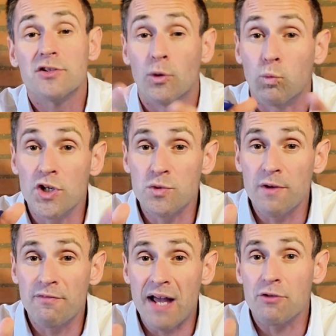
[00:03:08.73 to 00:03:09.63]
Once
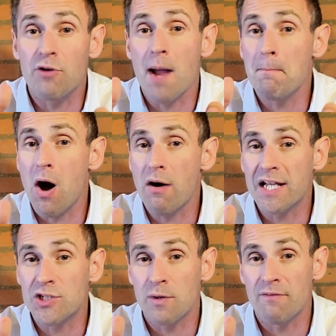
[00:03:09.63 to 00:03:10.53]
we've found the right
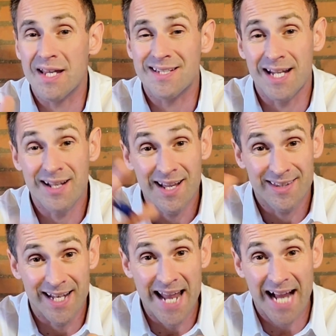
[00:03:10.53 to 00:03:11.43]
market to invest in,
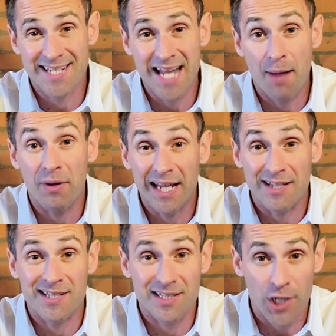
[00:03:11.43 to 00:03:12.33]
the next step
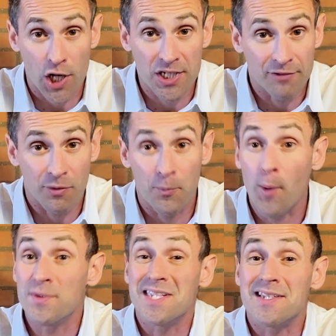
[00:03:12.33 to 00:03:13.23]
is searching for
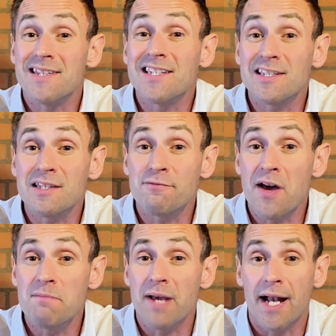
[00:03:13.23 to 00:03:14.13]
properties. And this is the
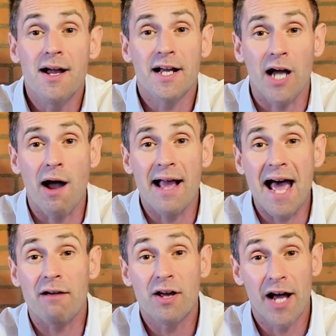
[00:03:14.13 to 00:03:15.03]
fun bit, going
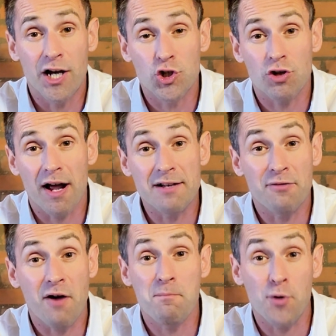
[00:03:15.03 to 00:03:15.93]
out and trying to
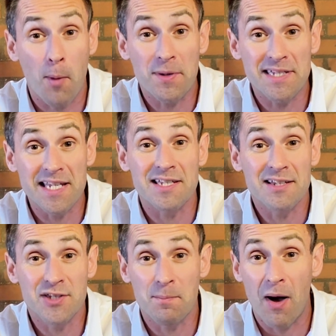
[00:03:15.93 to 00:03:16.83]
find properties
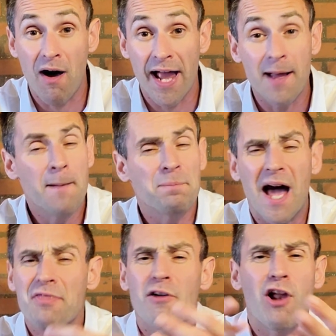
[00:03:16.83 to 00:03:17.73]
to buy.
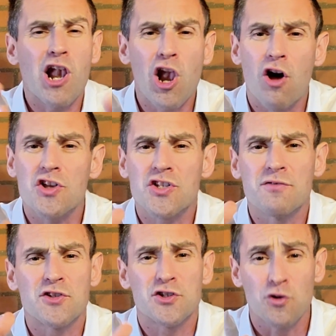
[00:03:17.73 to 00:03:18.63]
And there are lots
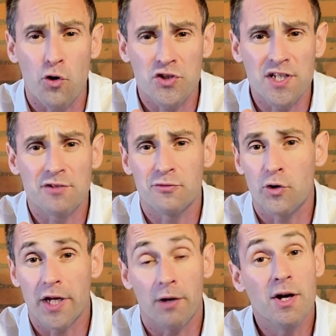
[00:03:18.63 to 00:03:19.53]
of sources
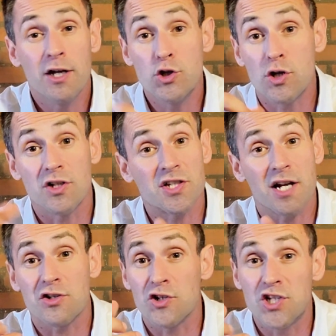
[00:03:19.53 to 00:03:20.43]
for you. You can
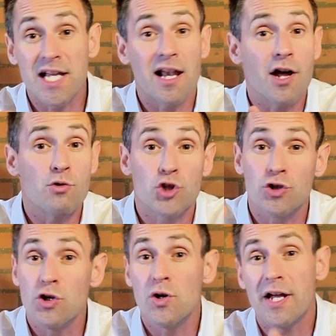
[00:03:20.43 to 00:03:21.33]
search on Zillow,
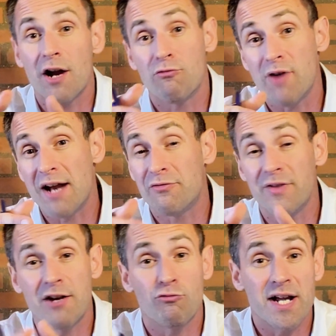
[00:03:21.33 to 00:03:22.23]
Trulia,
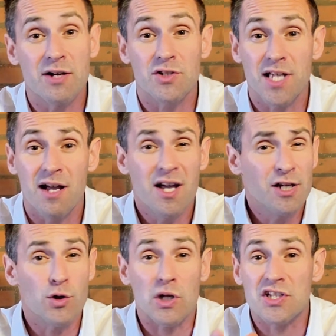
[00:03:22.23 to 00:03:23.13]
Redfin, Realtor.
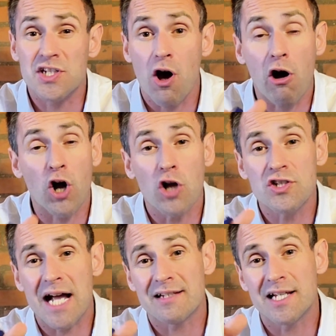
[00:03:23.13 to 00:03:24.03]
You can start
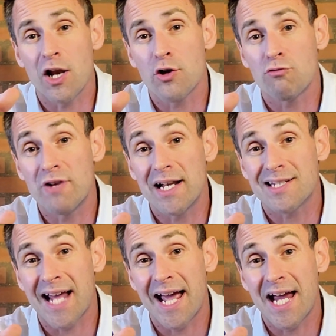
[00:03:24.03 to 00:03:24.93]
contacting local real
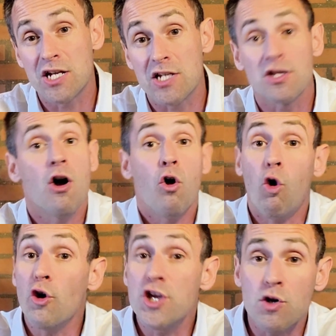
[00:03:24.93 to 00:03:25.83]
estate agents,
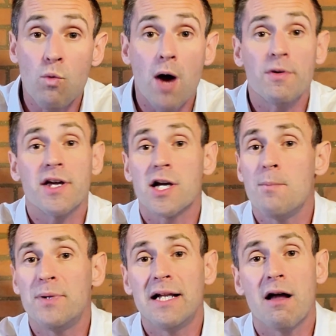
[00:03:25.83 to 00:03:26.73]
or you can work with a
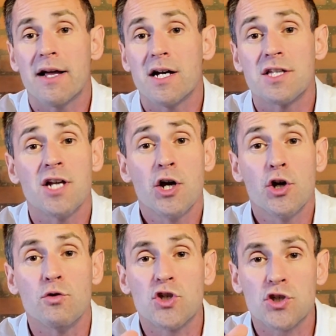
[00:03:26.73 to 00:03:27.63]
company like us
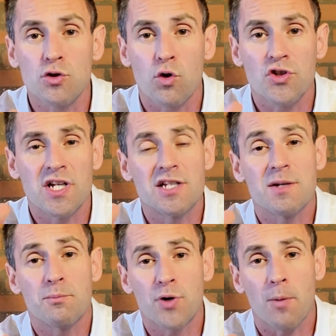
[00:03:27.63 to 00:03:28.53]
who sources
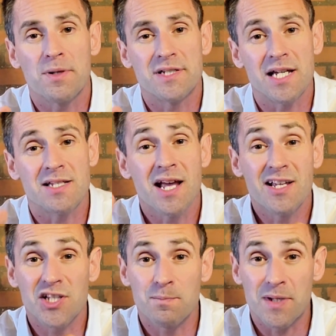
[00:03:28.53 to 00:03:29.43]
properties
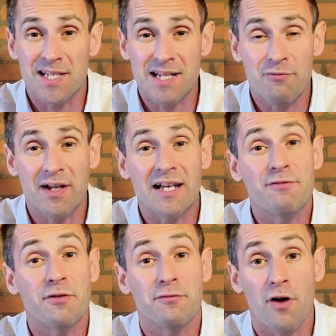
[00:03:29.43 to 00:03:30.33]
specifically
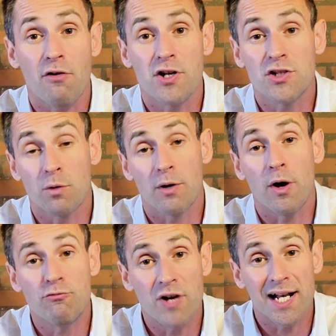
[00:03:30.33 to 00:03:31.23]
for foreigners who want to
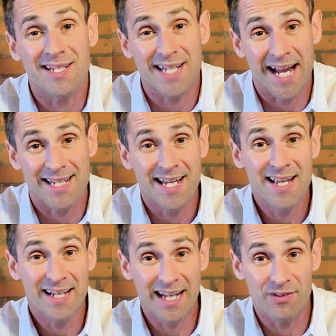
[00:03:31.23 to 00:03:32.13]
own real estate
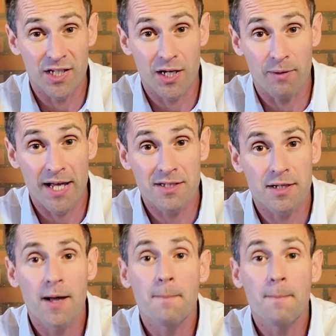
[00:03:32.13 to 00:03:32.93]
in the US.